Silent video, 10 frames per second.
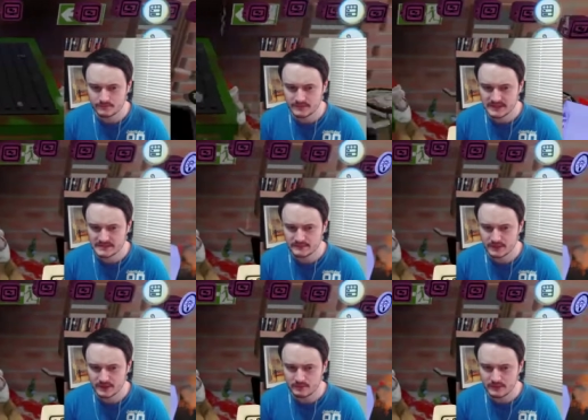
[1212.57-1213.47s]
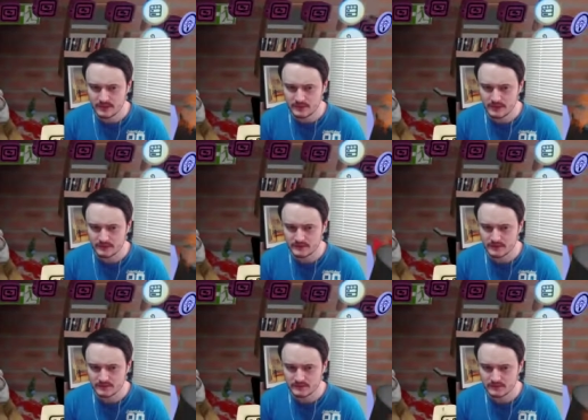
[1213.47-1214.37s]
That's funny. What the hell happened
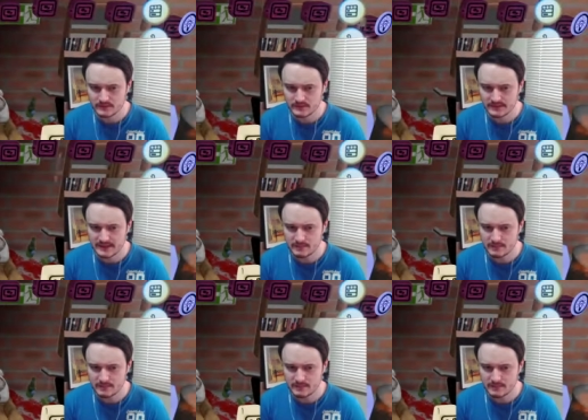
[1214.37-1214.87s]
there? Did I